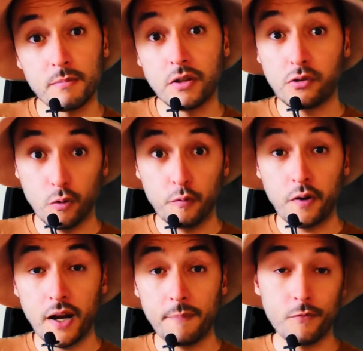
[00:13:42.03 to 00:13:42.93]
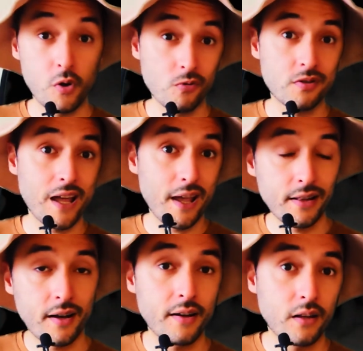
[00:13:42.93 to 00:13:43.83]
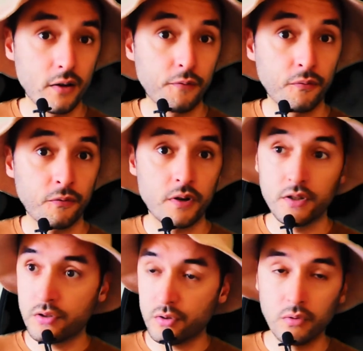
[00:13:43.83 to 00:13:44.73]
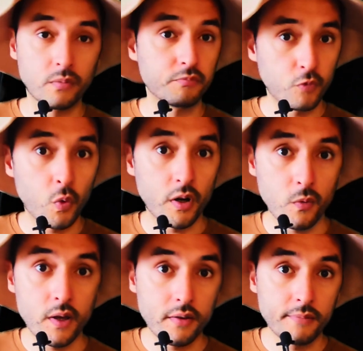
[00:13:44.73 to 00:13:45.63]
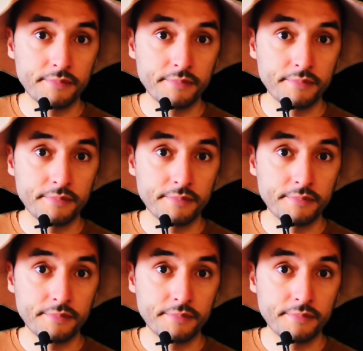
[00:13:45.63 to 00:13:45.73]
but so far those 9 are enough for us to work with.